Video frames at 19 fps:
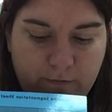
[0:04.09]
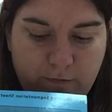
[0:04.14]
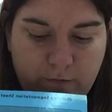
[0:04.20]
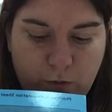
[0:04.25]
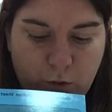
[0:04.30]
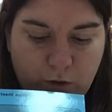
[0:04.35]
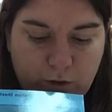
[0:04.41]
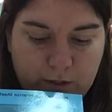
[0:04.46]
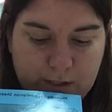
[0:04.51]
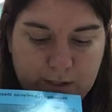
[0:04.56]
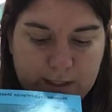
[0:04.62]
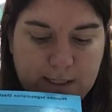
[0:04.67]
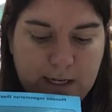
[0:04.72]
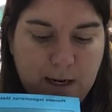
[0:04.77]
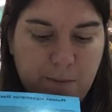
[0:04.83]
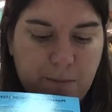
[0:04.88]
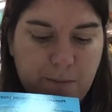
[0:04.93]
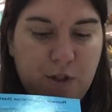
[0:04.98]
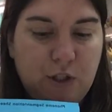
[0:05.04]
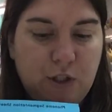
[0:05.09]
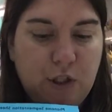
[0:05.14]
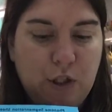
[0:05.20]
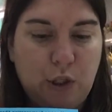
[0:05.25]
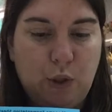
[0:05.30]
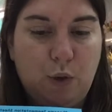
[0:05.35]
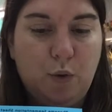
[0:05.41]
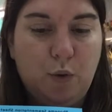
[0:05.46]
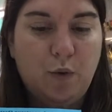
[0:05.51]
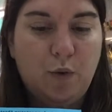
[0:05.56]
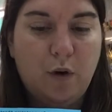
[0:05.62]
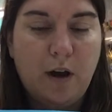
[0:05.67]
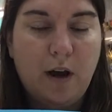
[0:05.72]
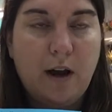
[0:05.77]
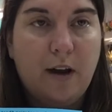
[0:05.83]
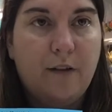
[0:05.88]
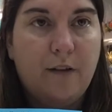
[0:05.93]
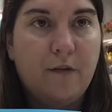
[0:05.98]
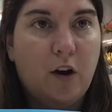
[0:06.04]
for step 2
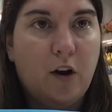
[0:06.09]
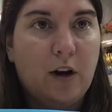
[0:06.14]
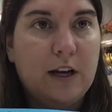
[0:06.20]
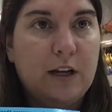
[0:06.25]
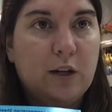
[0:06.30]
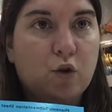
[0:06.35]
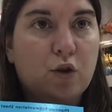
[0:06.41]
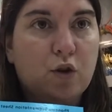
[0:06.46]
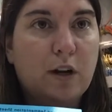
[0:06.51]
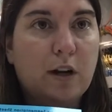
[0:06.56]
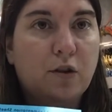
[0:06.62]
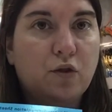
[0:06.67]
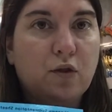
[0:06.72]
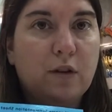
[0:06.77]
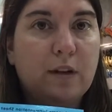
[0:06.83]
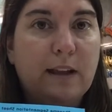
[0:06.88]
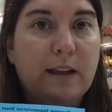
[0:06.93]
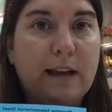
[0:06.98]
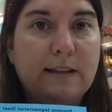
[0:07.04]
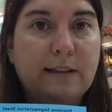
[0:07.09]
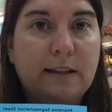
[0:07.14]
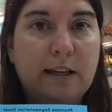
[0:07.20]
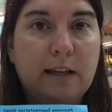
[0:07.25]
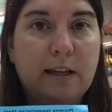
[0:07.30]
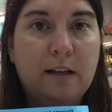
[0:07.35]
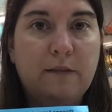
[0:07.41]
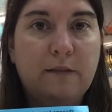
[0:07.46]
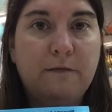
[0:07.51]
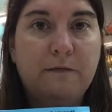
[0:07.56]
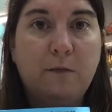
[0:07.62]
of our introductory lesson